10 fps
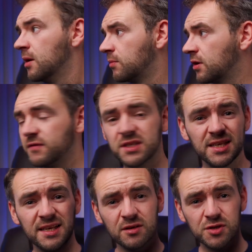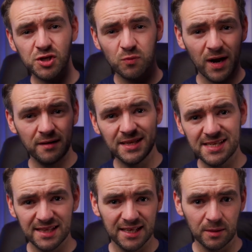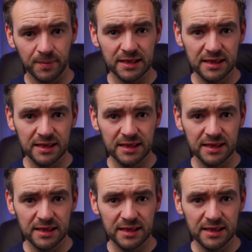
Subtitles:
but obviously your surroundings are a little bit